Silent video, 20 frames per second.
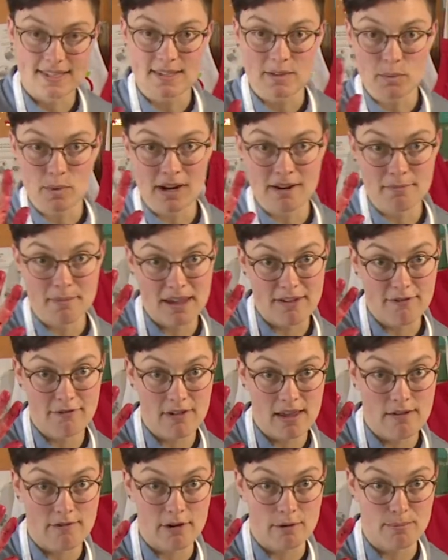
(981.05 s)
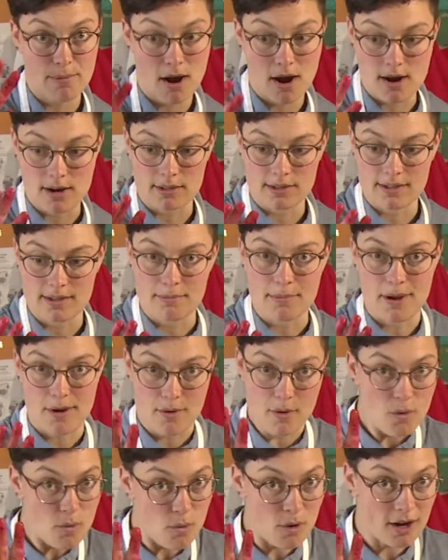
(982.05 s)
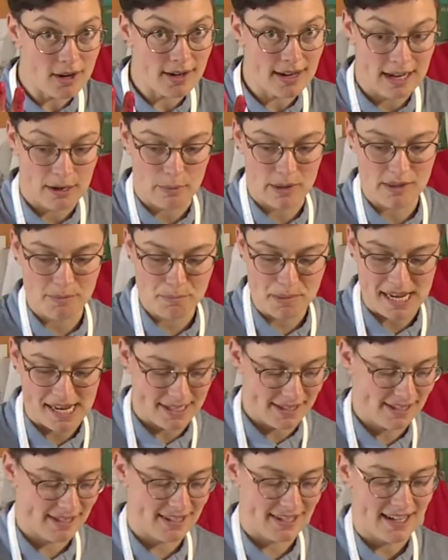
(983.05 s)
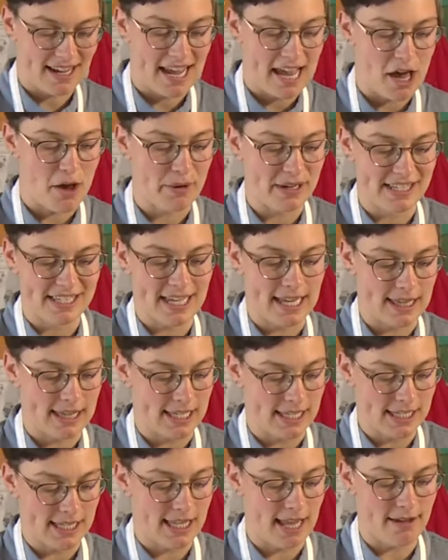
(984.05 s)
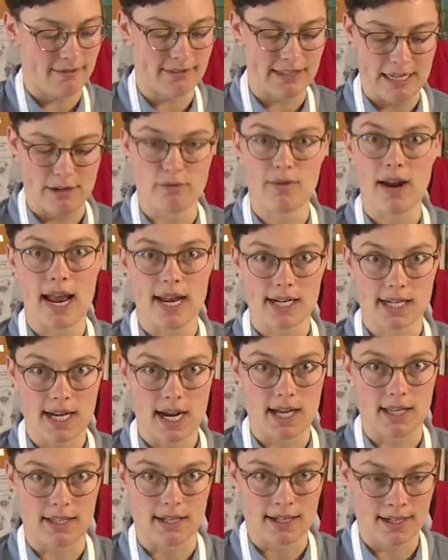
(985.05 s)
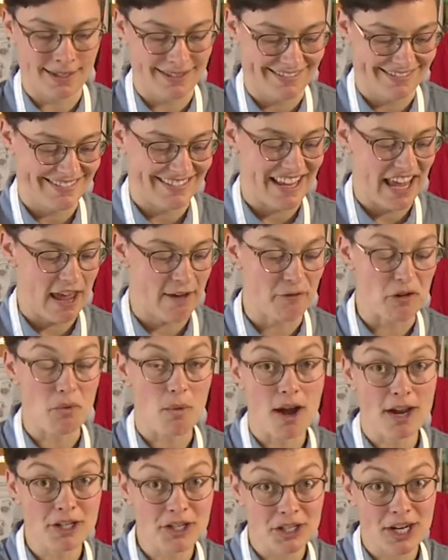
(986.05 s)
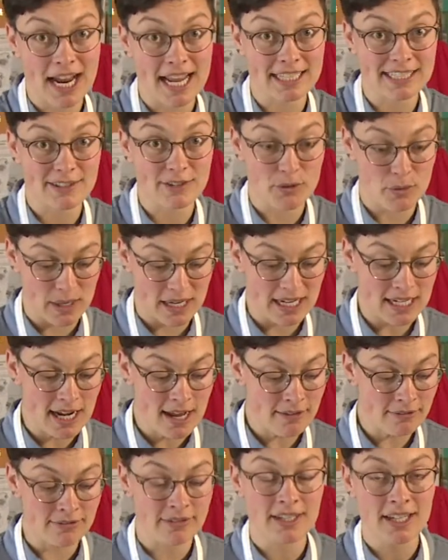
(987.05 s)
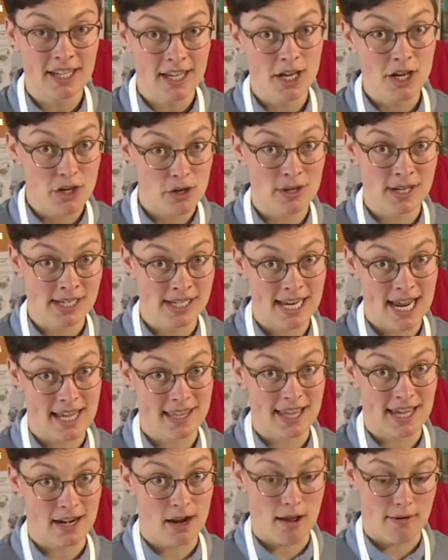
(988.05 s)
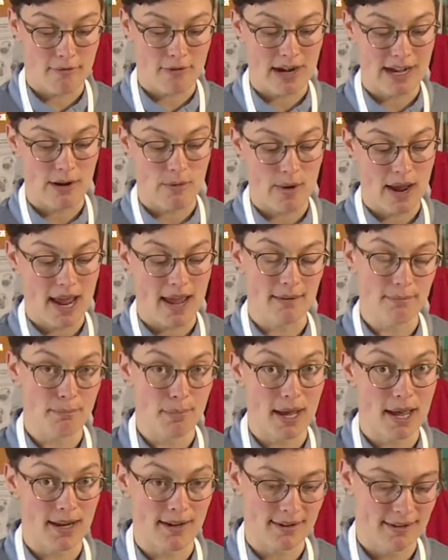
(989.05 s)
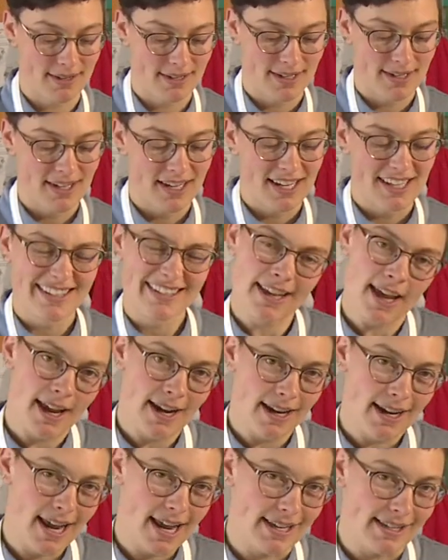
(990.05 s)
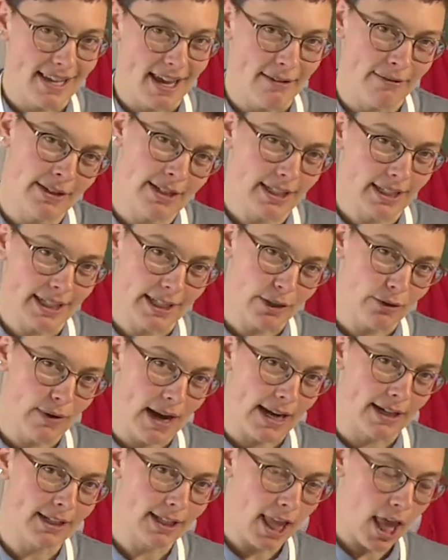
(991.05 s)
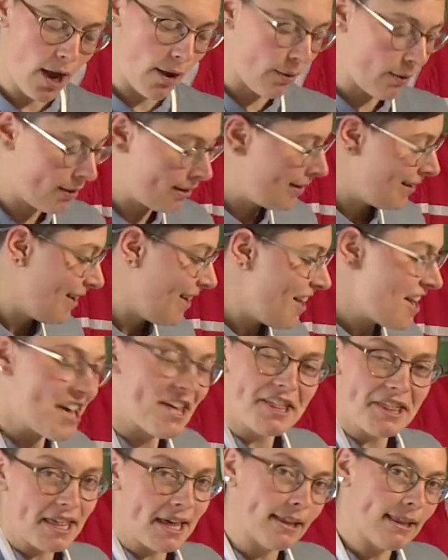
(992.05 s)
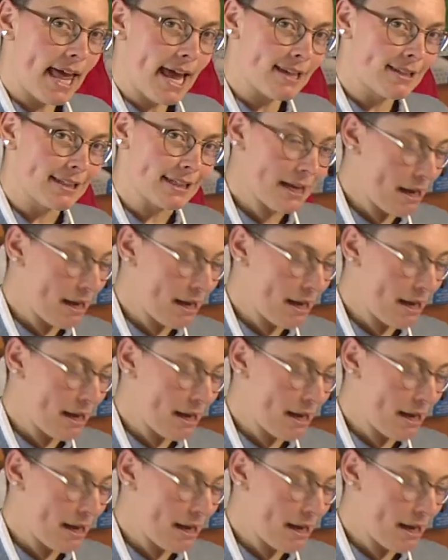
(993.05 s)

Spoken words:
is one of my favorite parts about working with beets. I always get this lovely red color. If you wash your hands quick enough, you can take that off right away. But it's kind of nice having a little red glow that lasts a